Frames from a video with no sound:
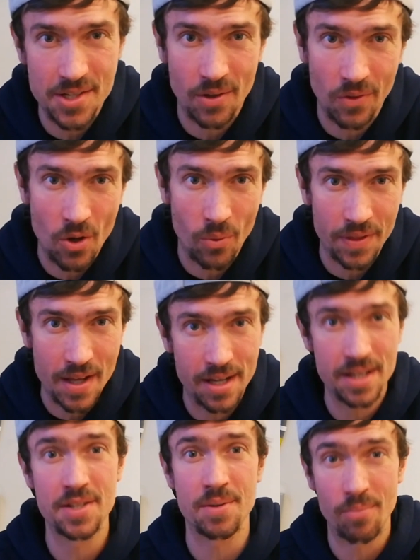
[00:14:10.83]
because they'll know what
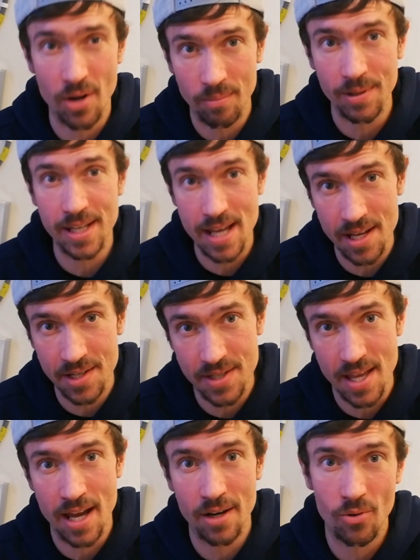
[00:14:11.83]
that is and probably
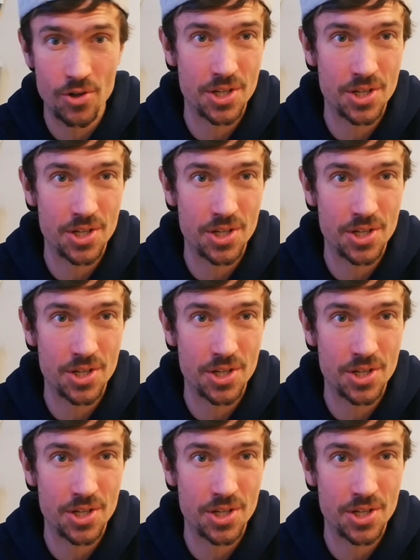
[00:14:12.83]
guess that,